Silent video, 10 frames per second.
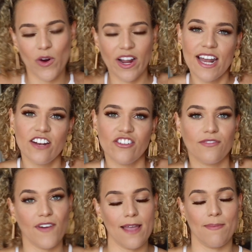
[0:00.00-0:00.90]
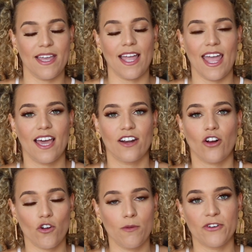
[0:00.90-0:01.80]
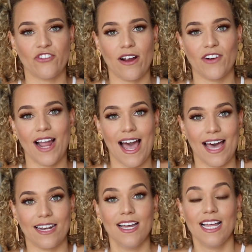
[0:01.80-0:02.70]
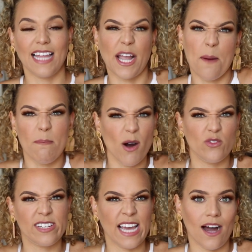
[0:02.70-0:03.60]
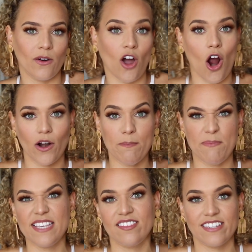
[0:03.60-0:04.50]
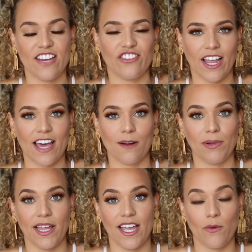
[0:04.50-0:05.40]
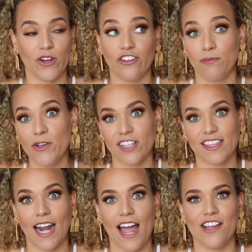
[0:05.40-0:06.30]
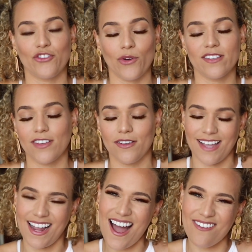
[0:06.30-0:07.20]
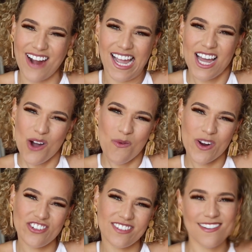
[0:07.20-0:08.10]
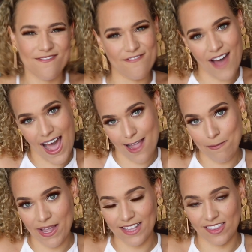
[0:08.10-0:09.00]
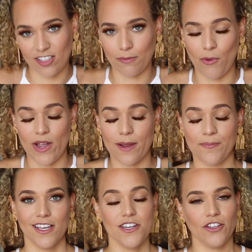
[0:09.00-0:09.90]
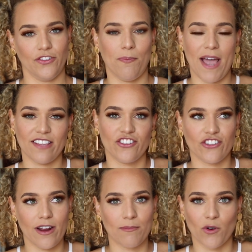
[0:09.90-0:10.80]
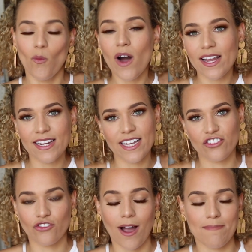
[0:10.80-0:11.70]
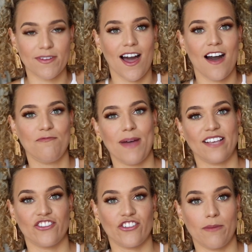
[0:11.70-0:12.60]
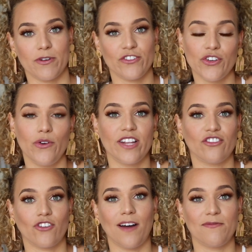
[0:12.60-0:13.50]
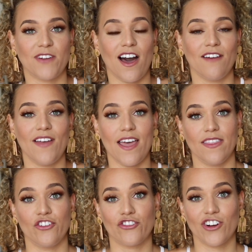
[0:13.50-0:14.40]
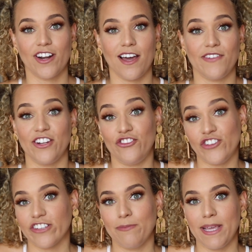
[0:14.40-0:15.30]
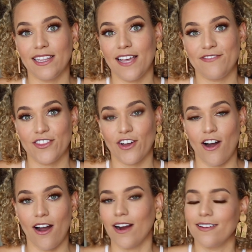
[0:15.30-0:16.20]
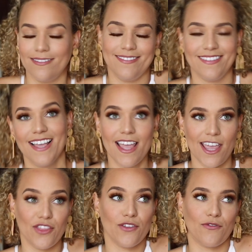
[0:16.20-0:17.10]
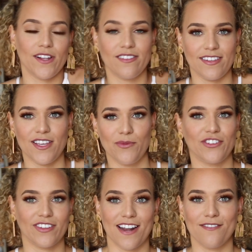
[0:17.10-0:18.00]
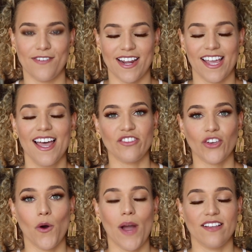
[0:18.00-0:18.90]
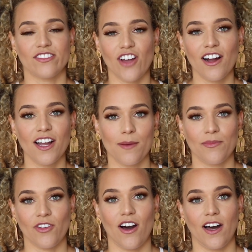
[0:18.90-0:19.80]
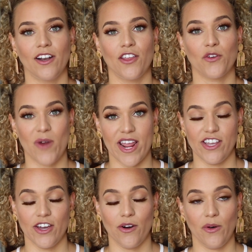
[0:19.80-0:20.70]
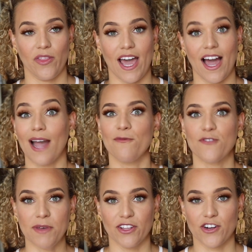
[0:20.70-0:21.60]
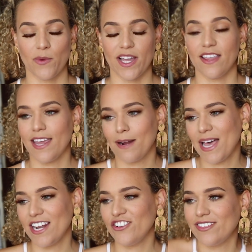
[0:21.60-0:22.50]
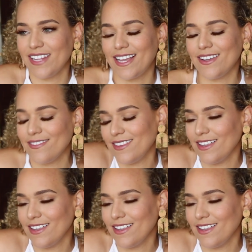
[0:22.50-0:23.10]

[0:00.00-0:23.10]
We're kind of just vibing, and our Uber driver had like a Motown R&B station kind of playing, which is music that I enjoy. So I was like, all right, we're just vibing at this point. So passenger number one gets dropped off, passenger number two gets dropped off, and then sure enough, it's just me left in the car in the front seat, which is kind of funny. And so a song comes on the radio that I am familiar with, and I'm kind of just like,